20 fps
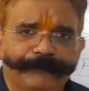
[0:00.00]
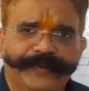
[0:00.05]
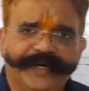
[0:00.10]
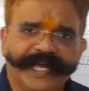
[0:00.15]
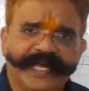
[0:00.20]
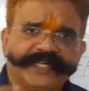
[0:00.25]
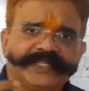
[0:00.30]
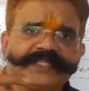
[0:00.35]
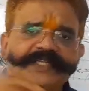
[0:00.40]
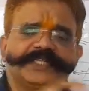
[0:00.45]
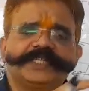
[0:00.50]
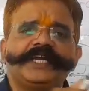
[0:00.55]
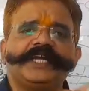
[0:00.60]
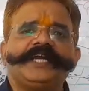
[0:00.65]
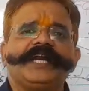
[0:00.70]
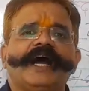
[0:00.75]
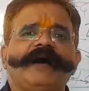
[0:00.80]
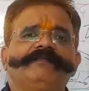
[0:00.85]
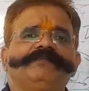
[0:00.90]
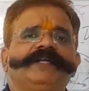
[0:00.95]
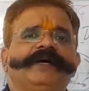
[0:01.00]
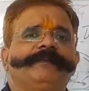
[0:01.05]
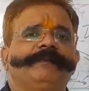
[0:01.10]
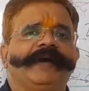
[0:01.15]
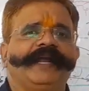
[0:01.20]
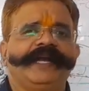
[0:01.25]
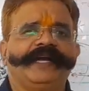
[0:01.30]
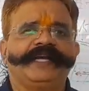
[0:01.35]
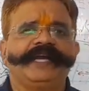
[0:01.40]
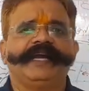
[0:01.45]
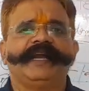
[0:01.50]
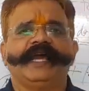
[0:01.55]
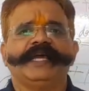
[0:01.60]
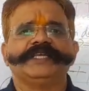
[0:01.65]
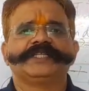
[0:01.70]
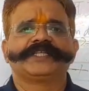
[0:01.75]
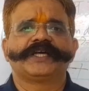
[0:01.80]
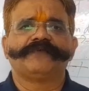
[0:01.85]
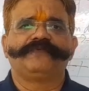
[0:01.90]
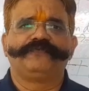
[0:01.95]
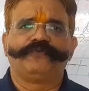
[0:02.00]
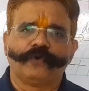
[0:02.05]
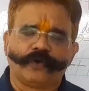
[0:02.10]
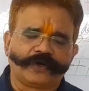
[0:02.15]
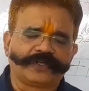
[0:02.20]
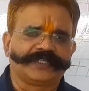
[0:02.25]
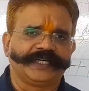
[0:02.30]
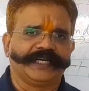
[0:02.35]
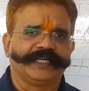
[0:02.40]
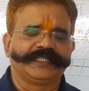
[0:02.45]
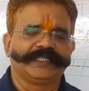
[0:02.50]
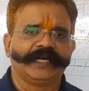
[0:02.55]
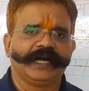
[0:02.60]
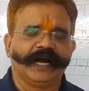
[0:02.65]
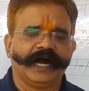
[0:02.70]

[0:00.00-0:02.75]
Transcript: density of the magnetic lines of forces